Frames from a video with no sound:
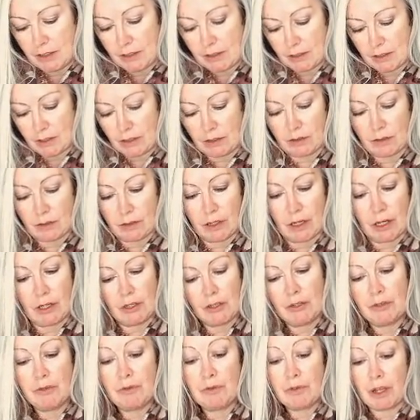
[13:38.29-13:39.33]
So the
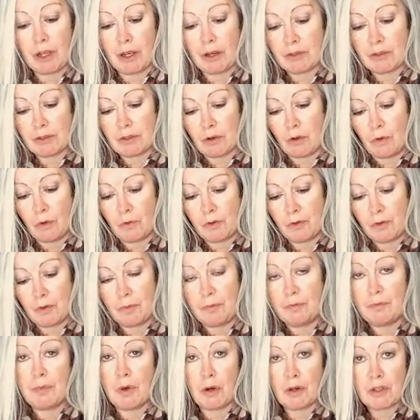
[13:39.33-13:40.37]
glue goes on the
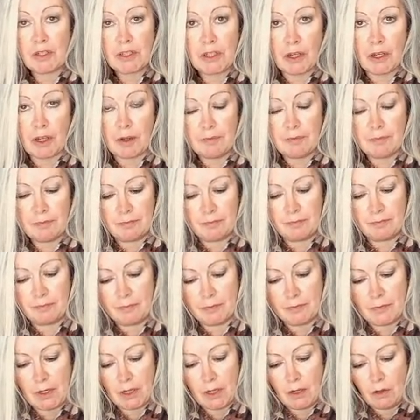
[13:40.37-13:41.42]
bottom
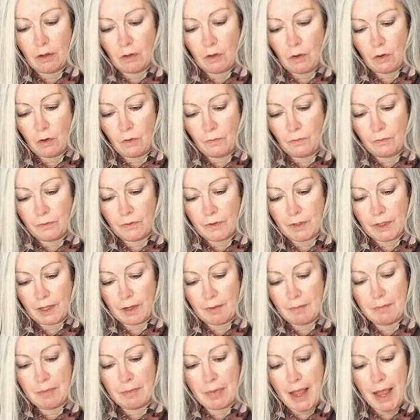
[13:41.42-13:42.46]
of
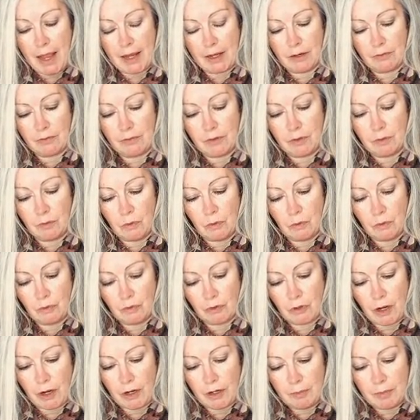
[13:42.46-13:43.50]
the back of the
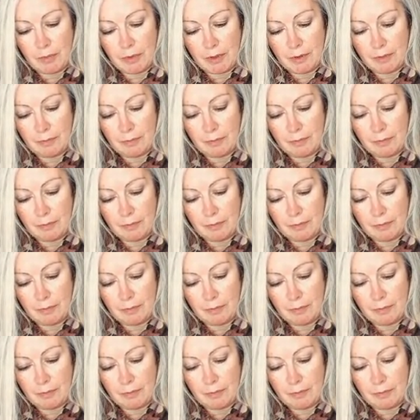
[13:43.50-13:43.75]
wardrobe,